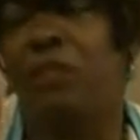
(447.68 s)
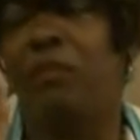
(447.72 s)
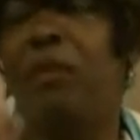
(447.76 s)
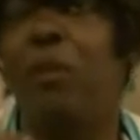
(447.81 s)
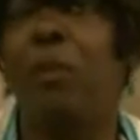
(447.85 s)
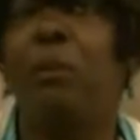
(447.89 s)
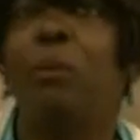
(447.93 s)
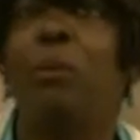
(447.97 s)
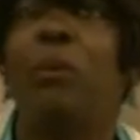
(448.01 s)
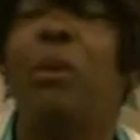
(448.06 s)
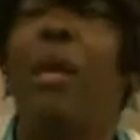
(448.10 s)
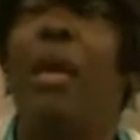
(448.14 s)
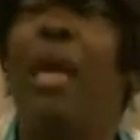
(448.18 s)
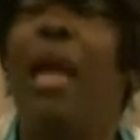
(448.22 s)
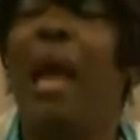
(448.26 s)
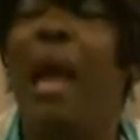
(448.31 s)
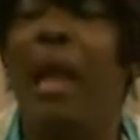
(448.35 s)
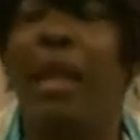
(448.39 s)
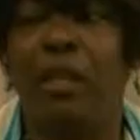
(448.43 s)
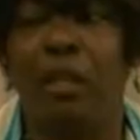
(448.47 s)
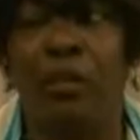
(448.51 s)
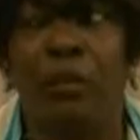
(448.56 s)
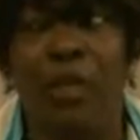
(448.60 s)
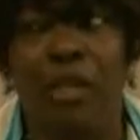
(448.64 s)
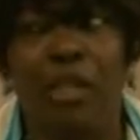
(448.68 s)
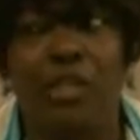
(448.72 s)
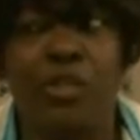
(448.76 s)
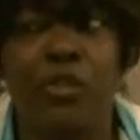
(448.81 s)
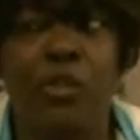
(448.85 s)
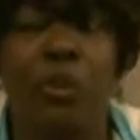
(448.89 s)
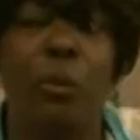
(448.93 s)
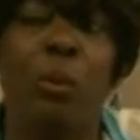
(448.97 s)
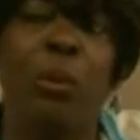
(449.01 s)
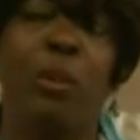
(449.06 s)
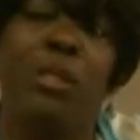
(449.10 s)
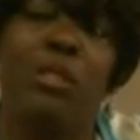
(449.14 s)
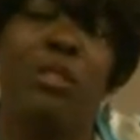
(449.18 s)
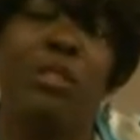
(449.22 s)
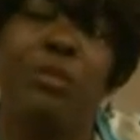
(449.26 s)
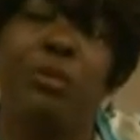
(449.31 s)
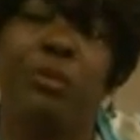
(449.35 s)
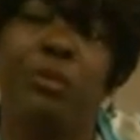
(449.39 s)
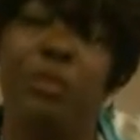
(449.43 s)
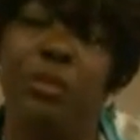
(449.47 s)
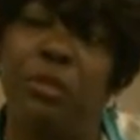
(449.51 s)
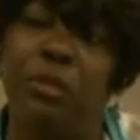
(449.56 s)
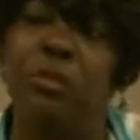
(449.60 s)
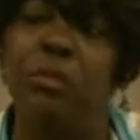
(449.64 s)
available. I know that Tier 1 and
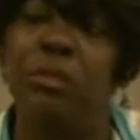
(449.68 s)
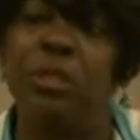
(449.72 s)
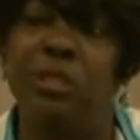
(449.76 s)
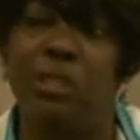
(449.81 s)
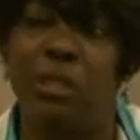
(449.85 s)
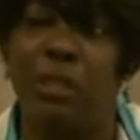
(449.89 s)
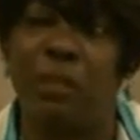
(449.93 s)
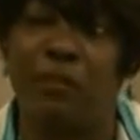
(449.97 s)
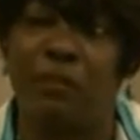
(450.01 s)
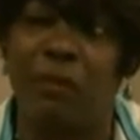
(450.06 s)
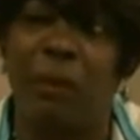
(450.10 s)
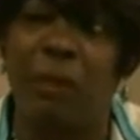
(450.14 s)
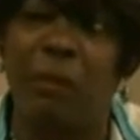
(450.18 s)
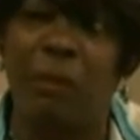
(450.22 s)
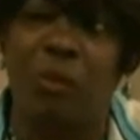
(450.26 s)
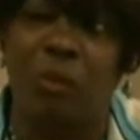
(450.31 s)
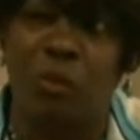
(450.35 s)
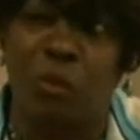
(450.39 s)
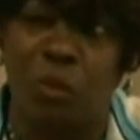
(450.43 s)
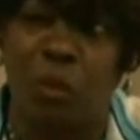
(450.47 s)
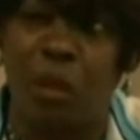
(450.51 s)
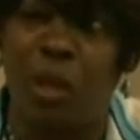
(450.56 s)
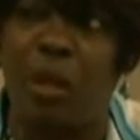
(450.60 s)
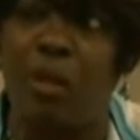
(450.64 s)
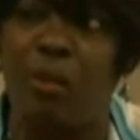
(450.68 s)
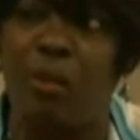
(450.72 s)
Tier 2 is still available as well.